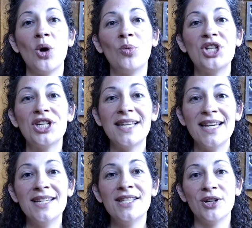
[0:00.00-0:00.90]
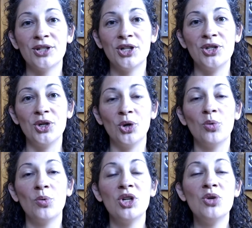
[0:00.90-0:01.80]
which is easier to do
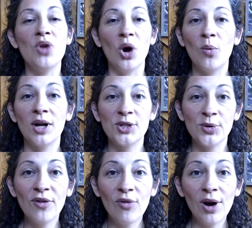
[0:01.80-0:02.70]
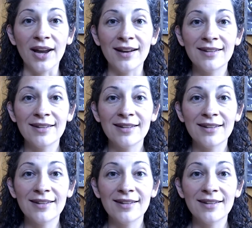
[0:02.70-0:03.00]
when you know what to avoid.